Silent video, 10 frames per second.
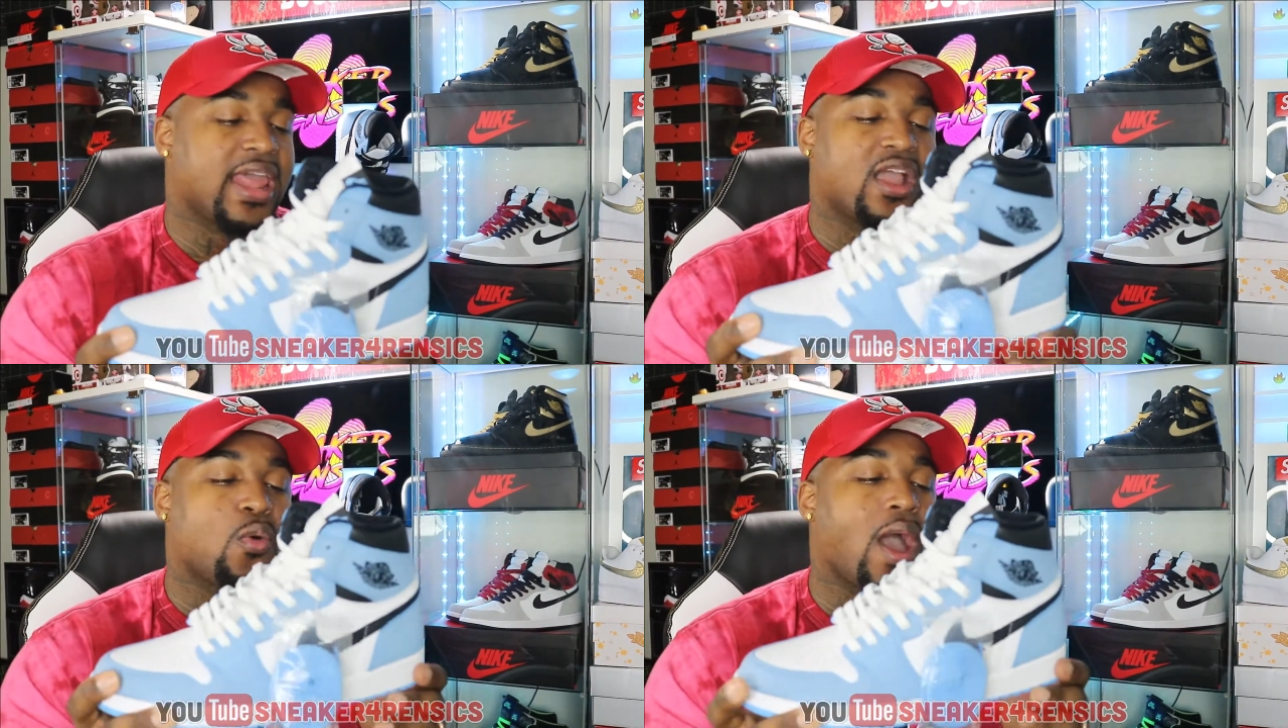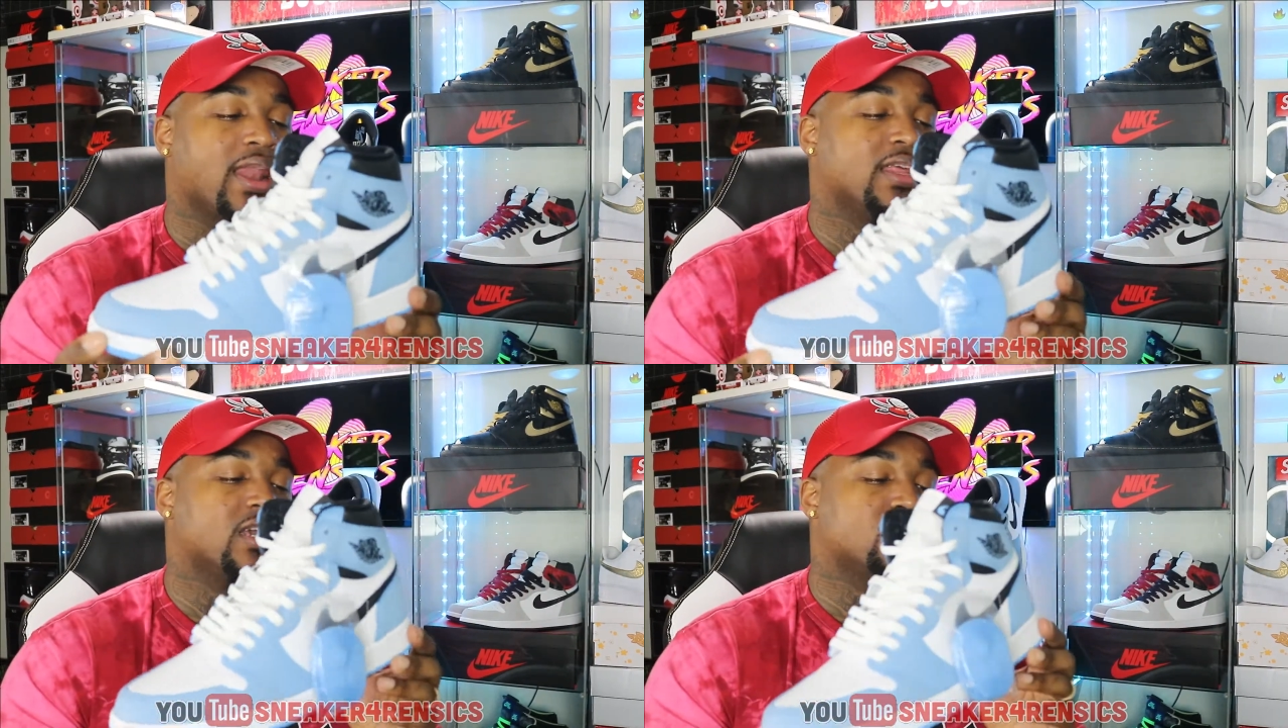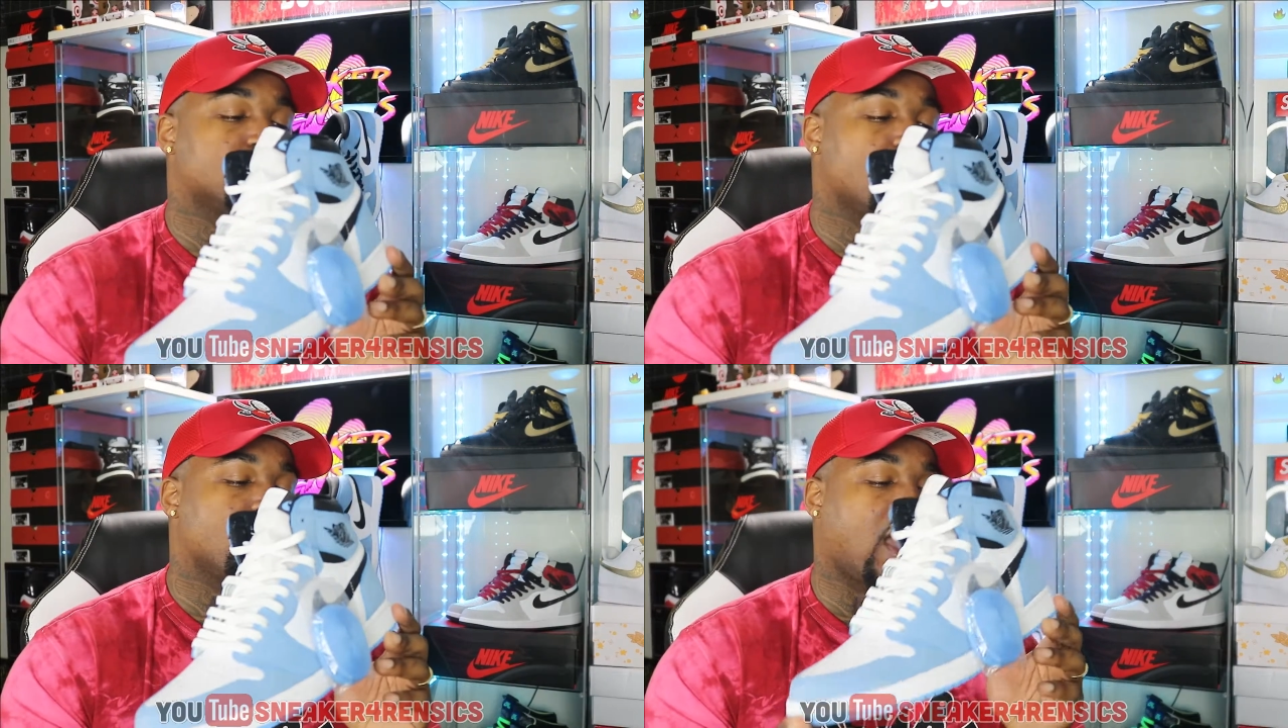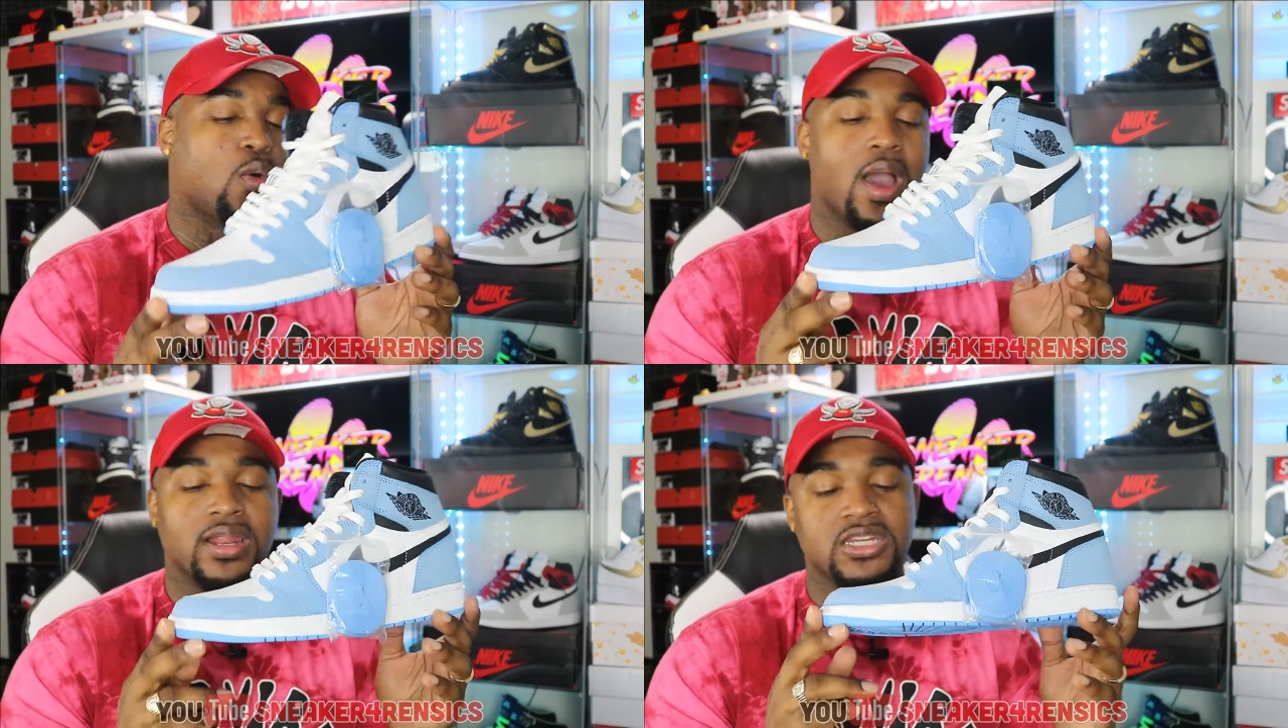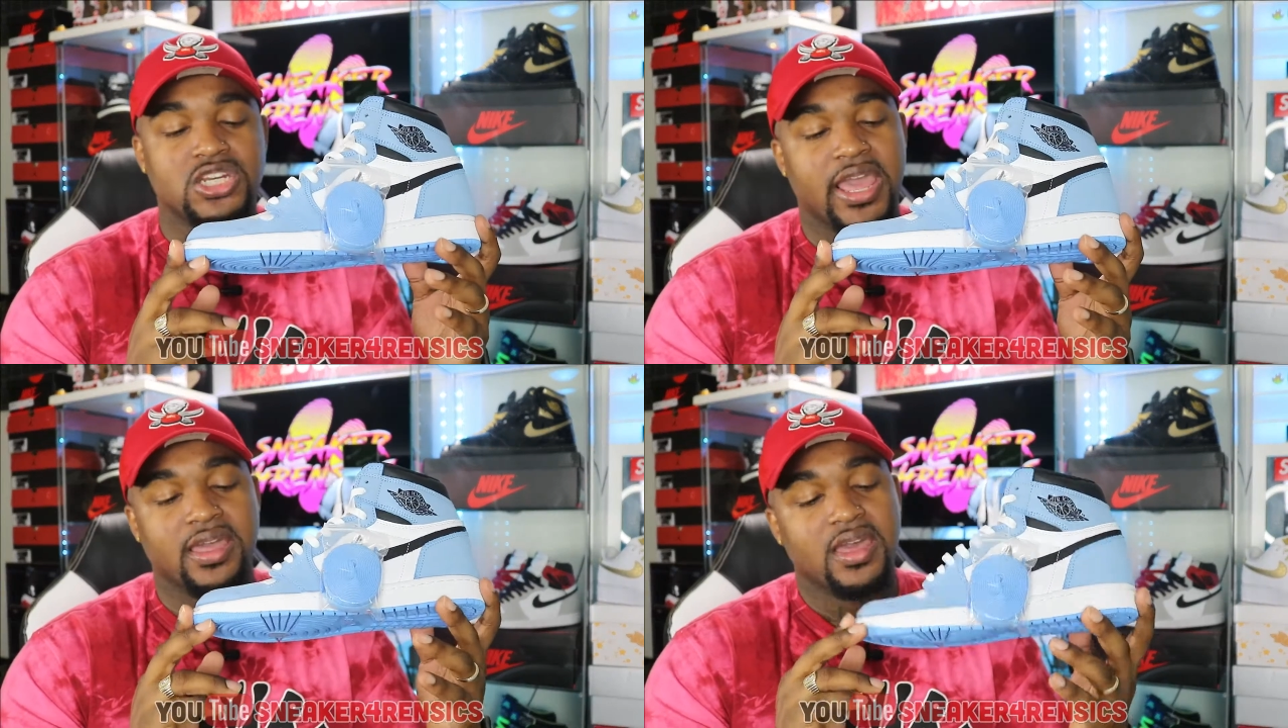That quality control, that quality
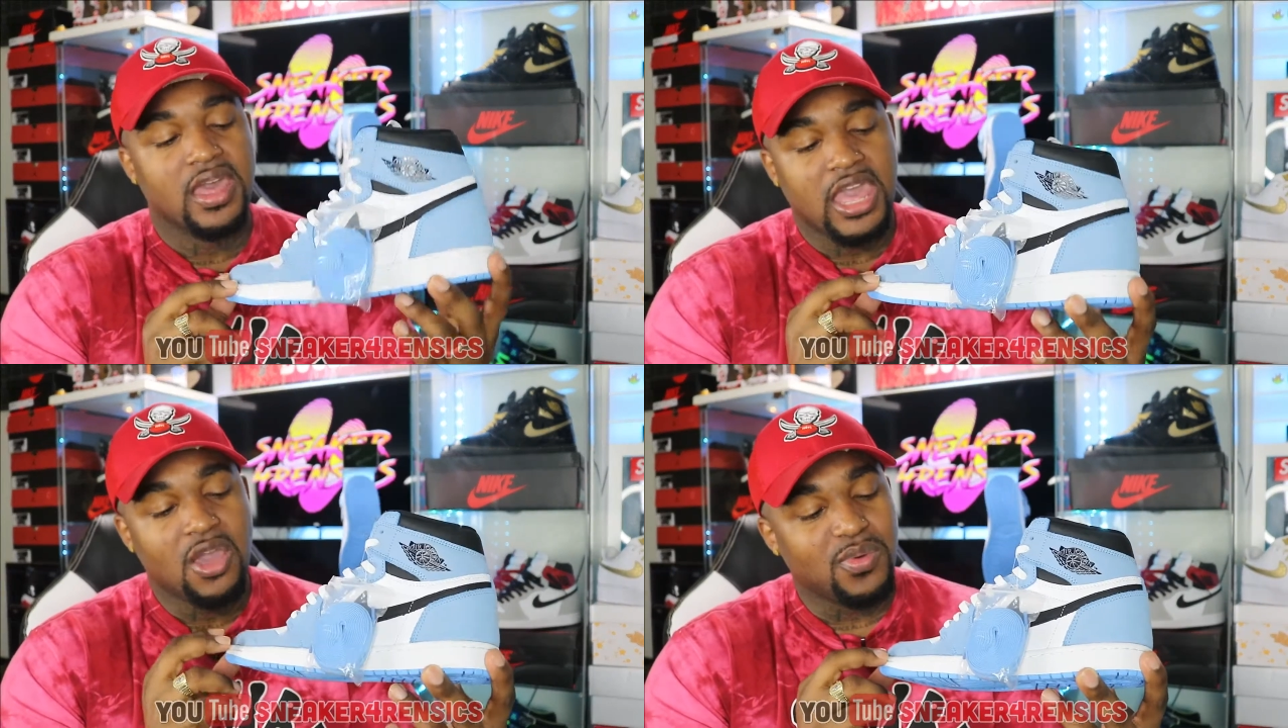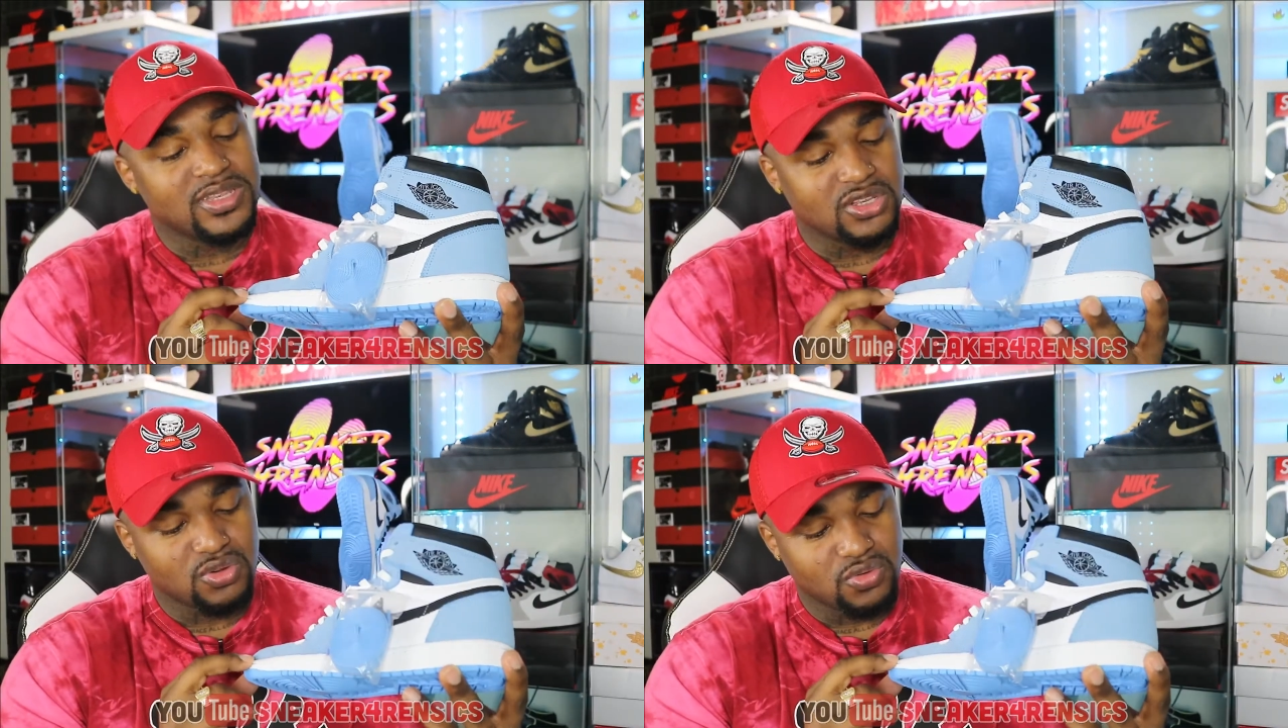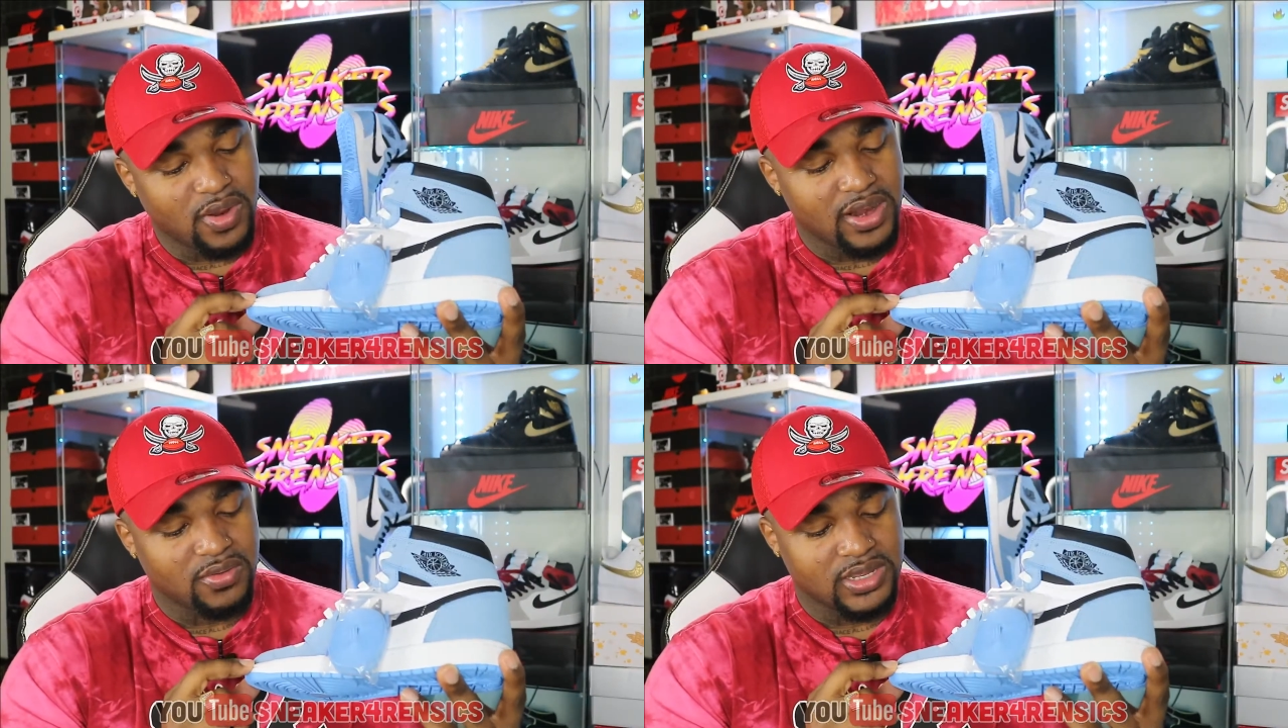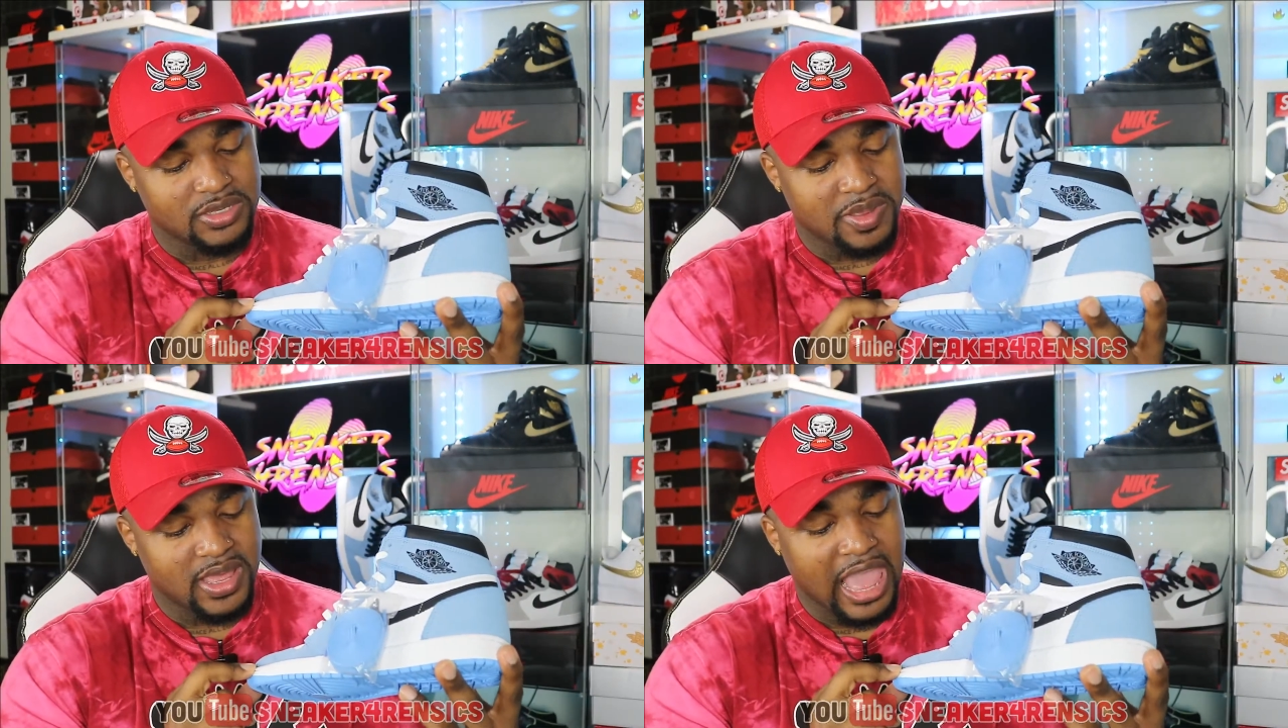check, it wasn't too great on these, man.